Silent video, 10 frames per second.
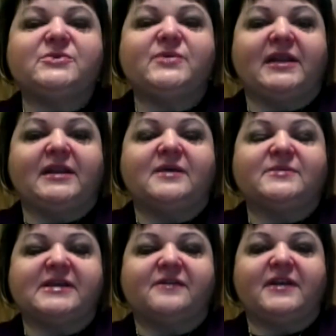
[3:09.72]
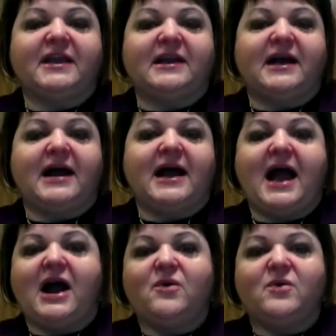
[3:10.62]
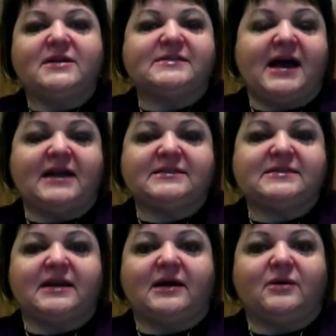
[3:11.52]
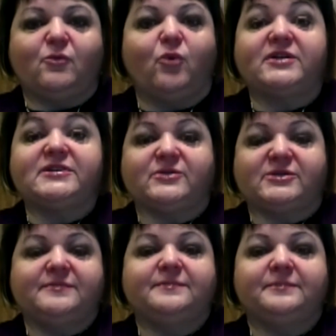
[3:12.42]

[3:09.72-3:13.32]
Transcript: to income, Stephanie, how is that worked out?